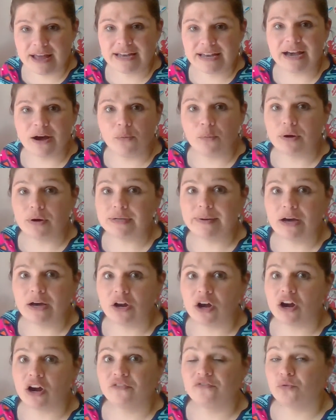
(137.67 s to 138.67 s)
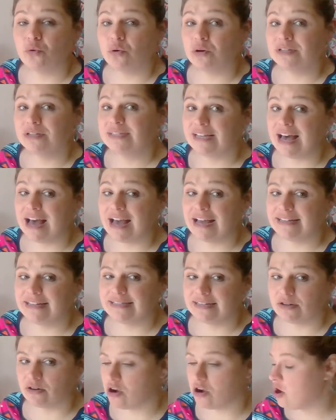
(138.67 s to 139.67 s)
Now, what about our 4 sides
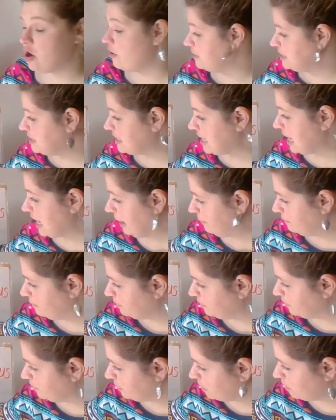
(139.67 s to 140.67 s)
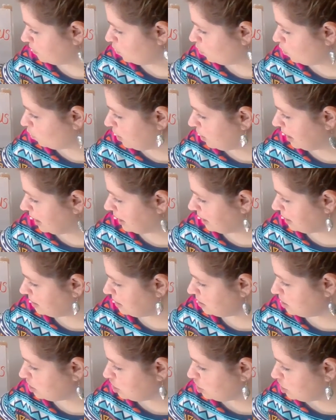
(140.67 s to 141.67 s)
that are all the same? 1,
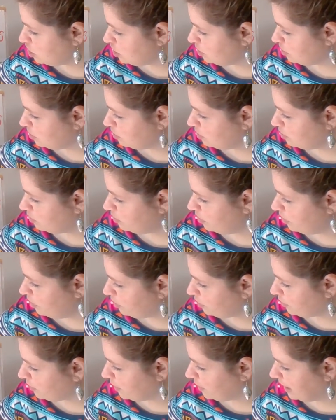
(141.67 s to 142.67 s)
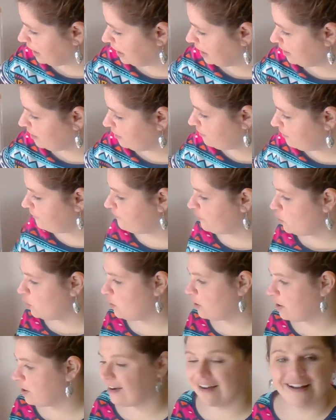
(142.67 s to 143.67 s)
2, 3,
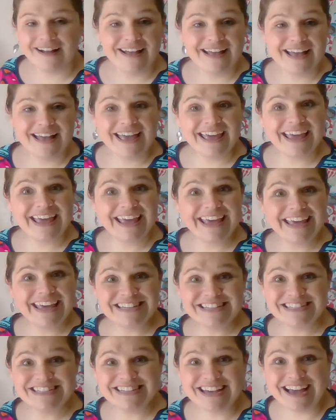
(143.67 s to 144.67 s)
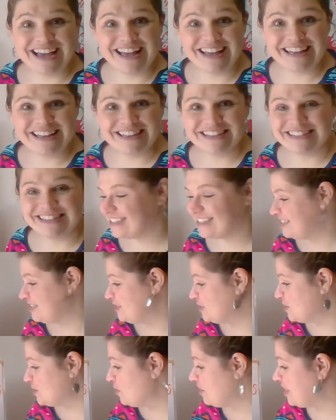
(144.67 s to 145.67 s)
4. It does.
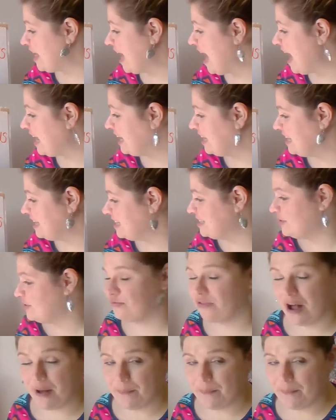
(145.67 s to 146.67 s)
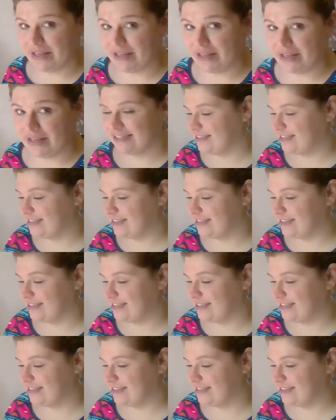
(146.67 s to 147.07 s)
So that is a rhombus.